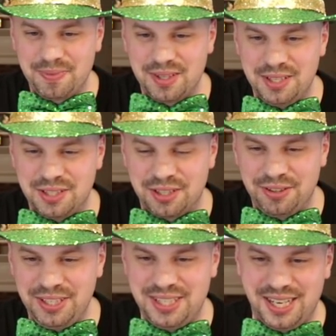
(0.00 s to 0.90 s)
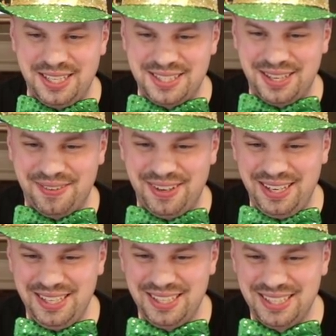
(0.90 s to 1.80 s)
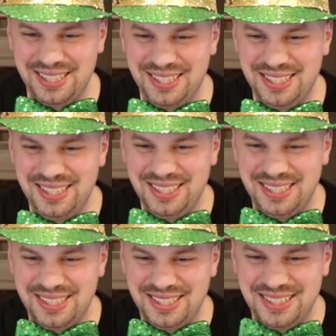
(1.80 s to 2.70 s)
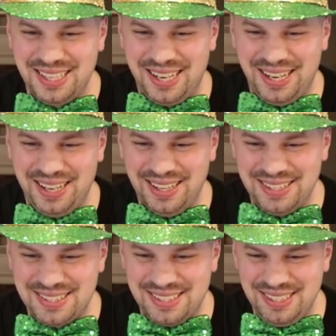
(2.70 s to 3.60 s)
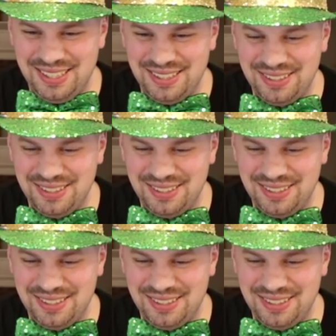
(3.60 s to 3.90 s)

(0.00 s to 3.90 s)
Is it the green tie? Is that why? Let's see.